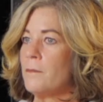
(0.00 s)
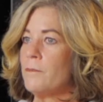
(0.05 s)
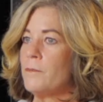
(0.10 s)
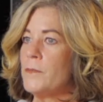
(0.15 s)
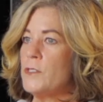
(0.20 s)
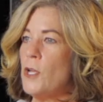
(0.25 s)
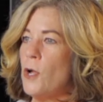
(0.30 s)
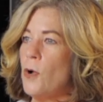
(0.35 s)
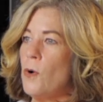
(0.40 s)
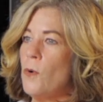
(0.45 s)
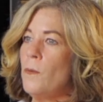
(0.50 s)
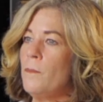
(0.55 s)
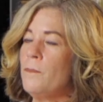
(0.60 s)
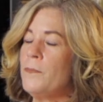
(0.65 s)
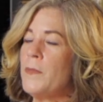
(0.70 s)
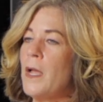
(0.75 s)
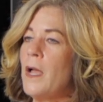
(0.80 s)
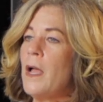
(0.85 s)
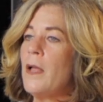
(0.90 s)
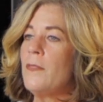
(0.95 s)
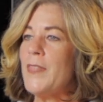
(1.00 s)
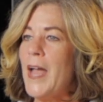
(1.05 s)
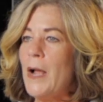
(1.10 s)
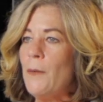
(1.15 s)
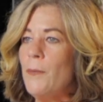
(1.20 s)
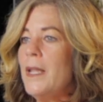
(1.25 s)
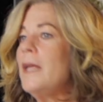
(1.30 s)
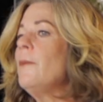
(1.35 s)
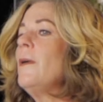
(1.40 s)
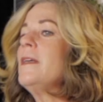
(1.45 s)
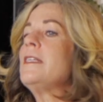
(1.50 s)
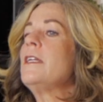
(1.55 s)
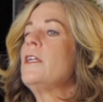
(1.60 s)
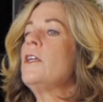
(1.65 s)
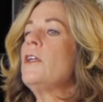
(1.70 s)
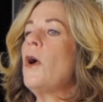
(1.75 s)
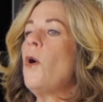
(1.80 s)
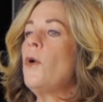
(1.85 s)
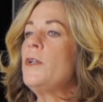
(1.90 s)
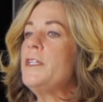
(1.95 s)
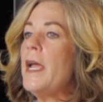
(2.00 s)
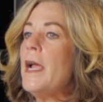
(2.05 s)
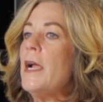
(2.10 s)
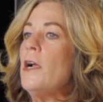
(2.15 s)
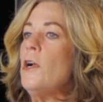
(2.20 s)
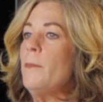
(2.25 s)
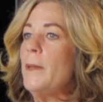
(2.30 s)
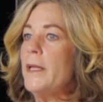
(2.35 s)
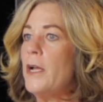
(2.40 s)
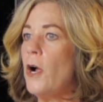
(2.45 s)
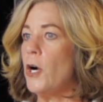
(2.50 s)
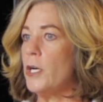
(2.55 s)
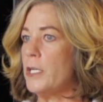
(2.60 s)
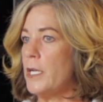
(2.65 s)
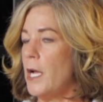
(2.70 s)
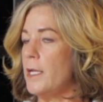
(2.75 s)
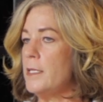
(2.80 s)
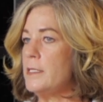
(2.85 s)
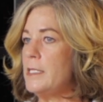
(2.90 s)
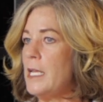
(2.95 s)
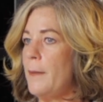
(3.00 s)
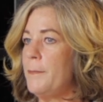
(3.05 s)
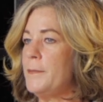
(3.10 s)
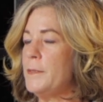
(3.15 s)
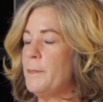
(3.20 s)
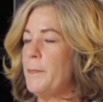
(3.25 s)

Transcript: So that really wasn't a terribly hard concept,